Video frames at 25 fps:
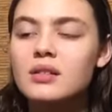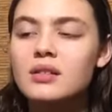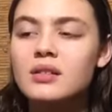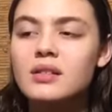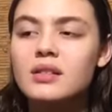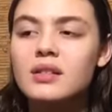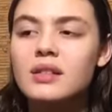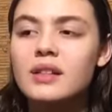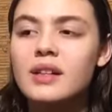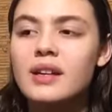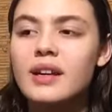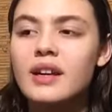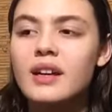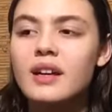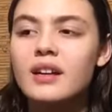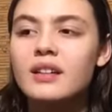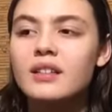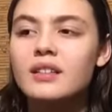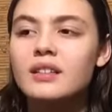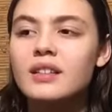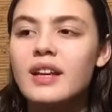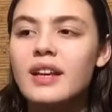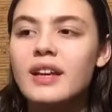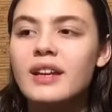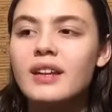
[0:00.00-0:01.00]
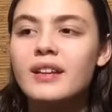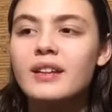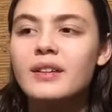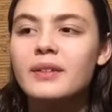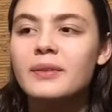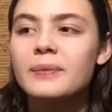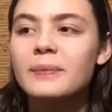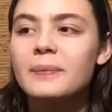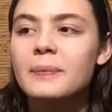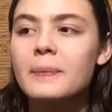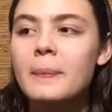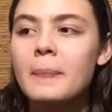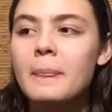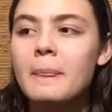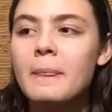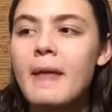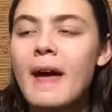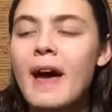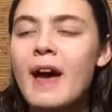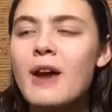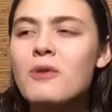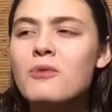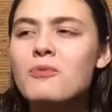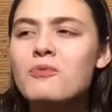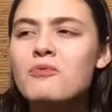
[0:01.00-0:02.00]
yeah like
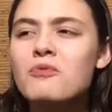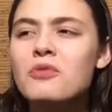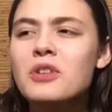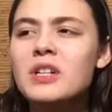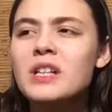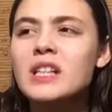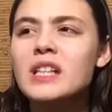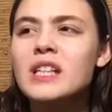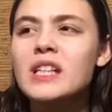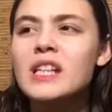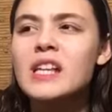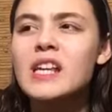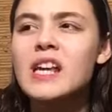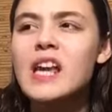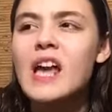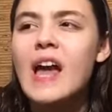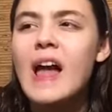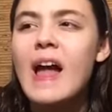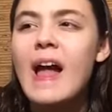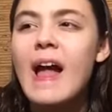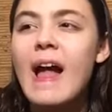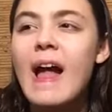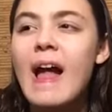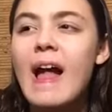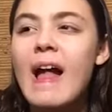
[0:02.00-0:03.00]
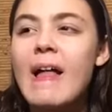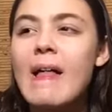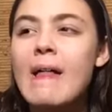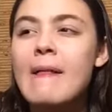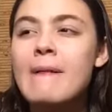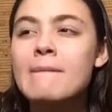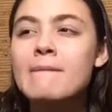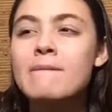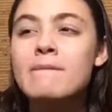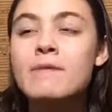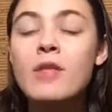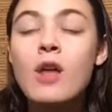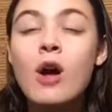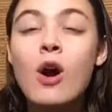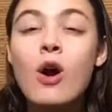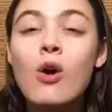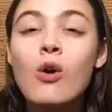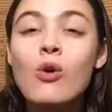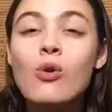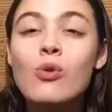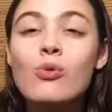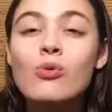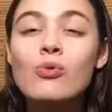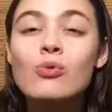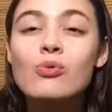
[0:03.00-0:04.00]
i don't really
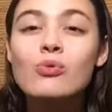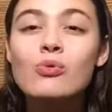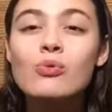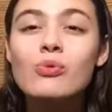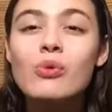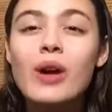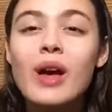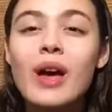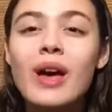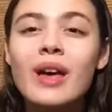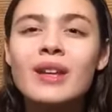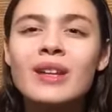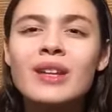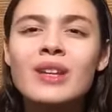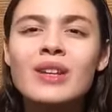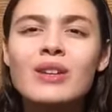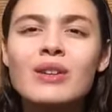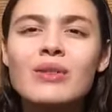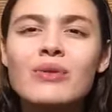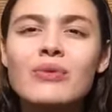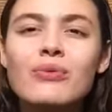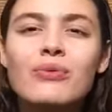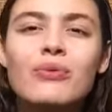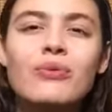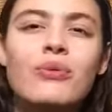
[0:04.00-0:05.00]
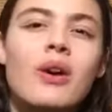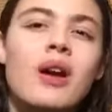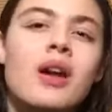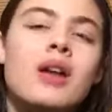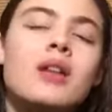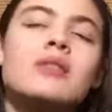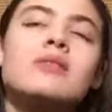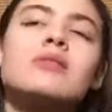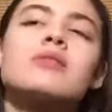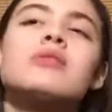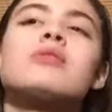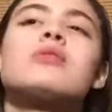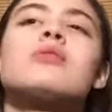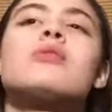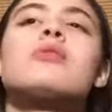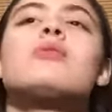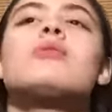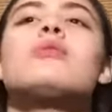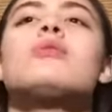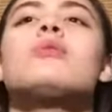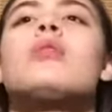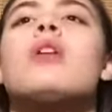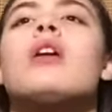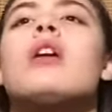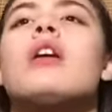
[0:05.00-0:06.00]
know any friends
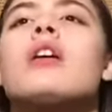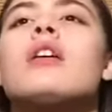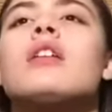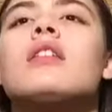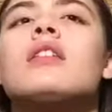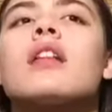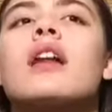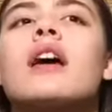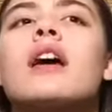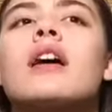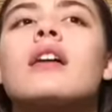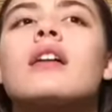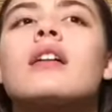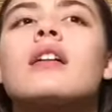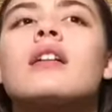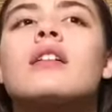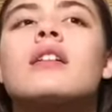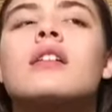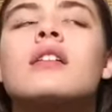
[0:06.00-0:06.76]
who are like